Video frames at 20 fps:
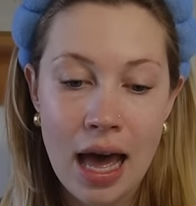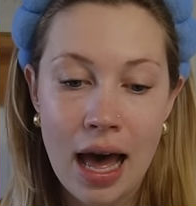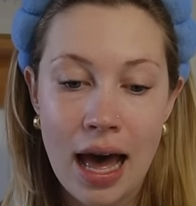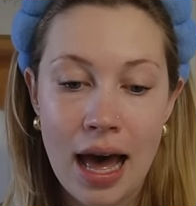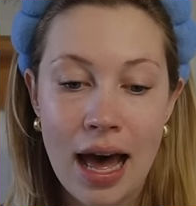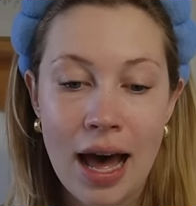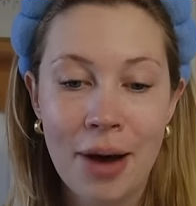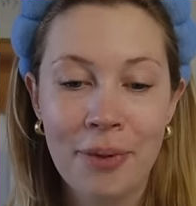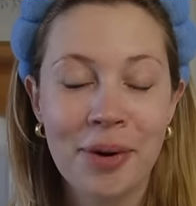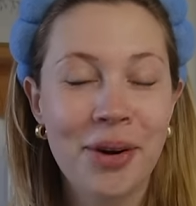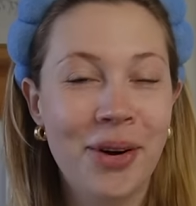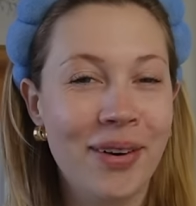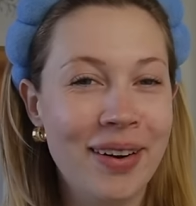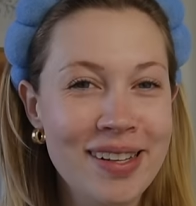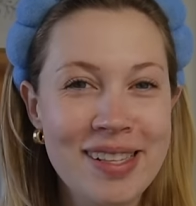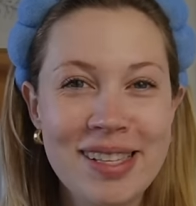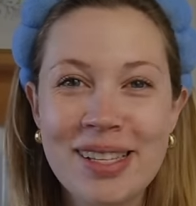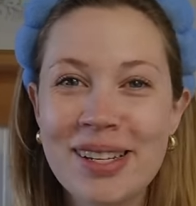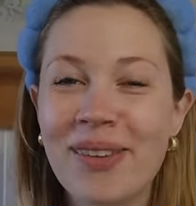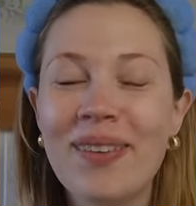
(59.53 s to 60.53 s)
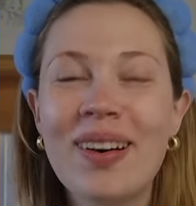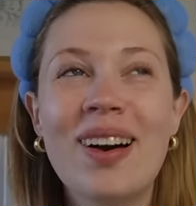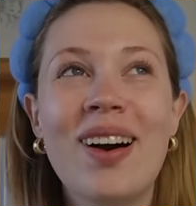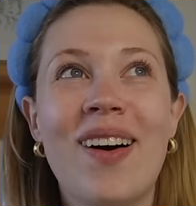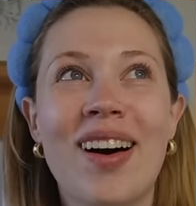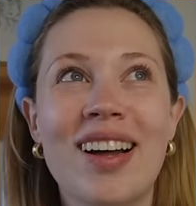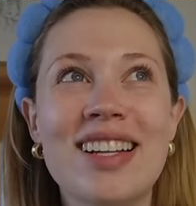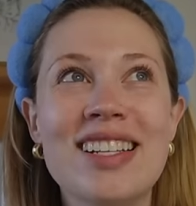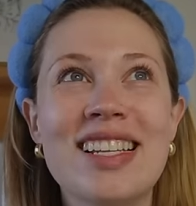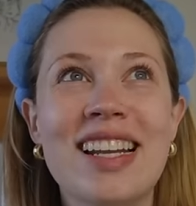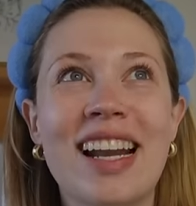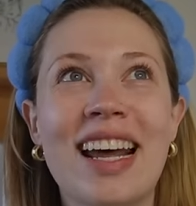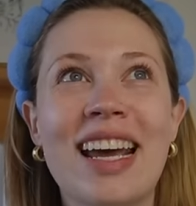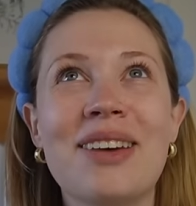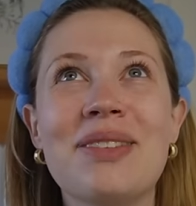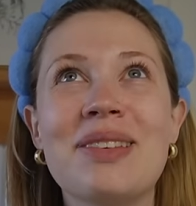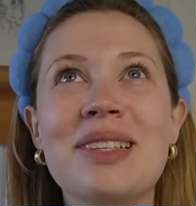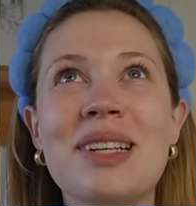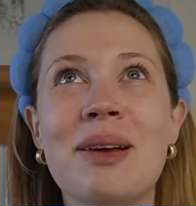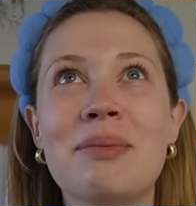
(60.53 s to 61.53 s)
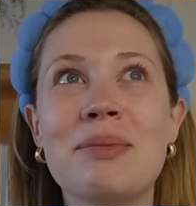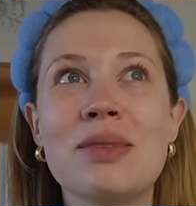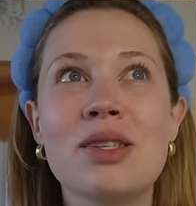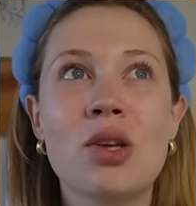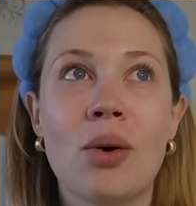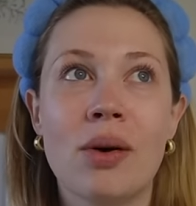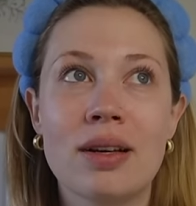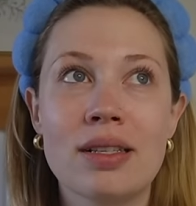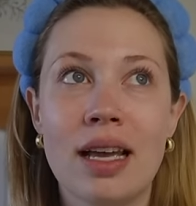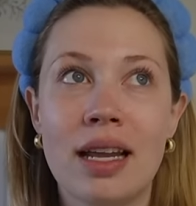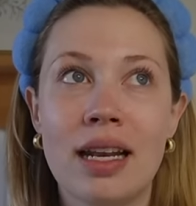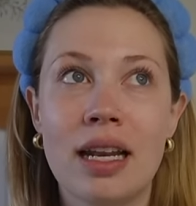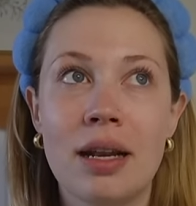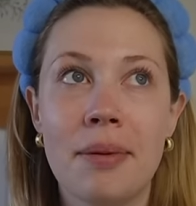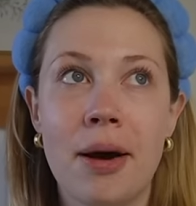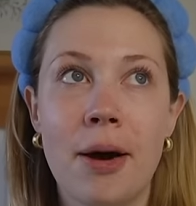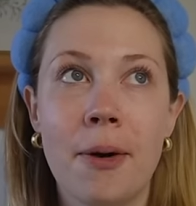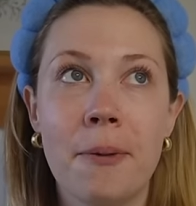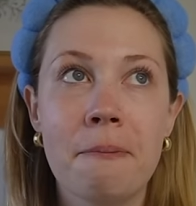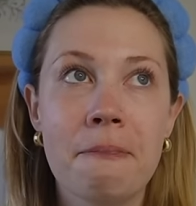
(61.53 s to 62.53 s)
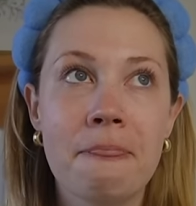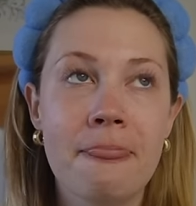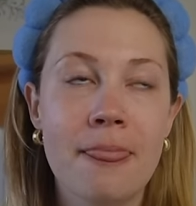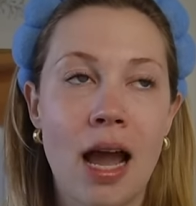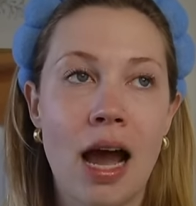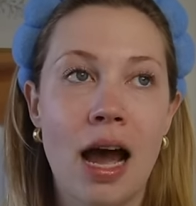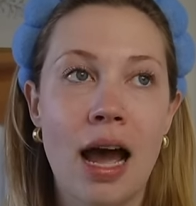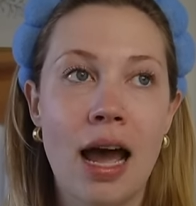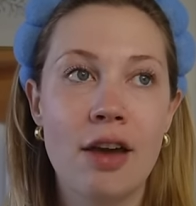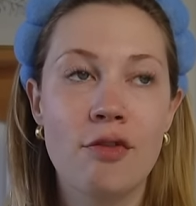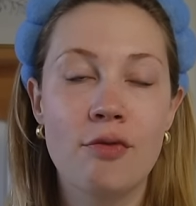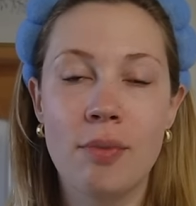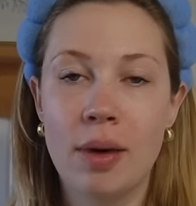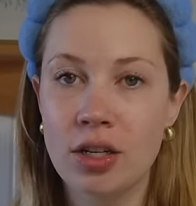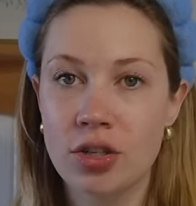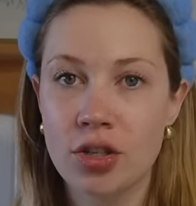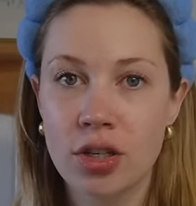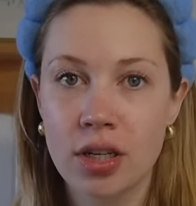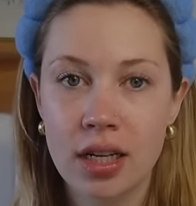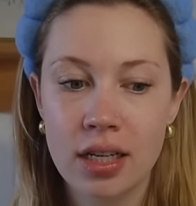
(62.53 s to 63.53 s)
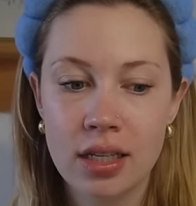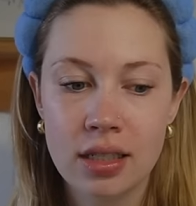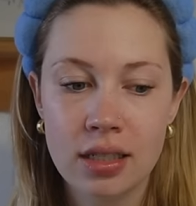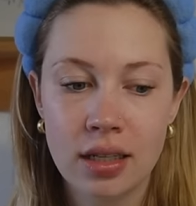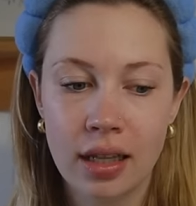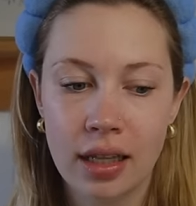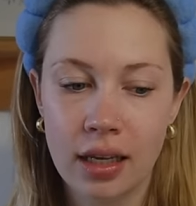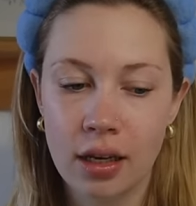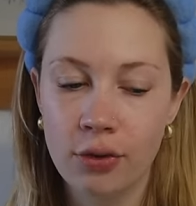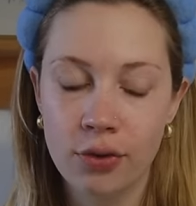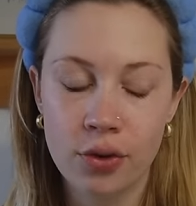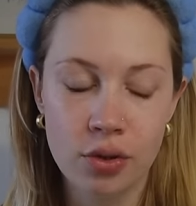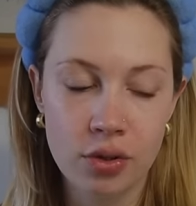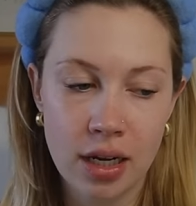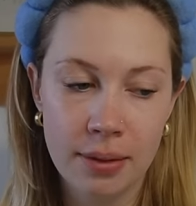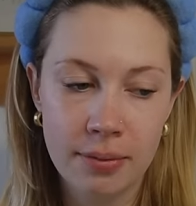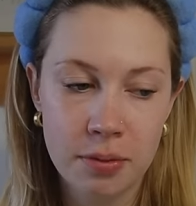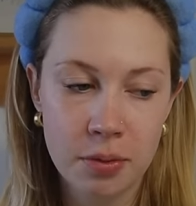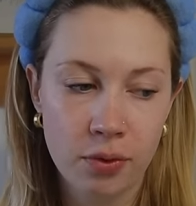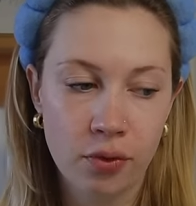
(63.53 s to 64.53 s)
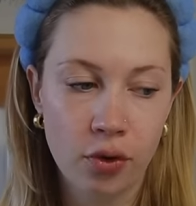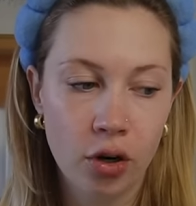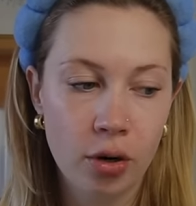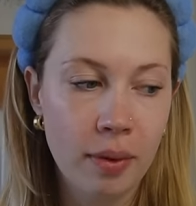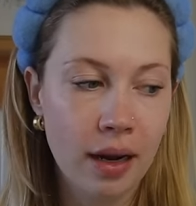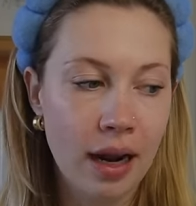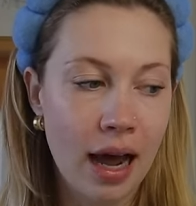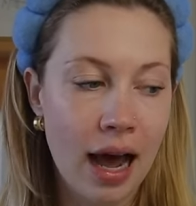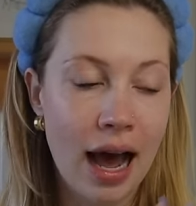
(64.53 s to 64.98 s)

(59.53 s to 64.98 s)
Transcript: Uh, we're going to see Noah Kahan tonight, which I'm so excited about. I've mentioned it like a few times before, but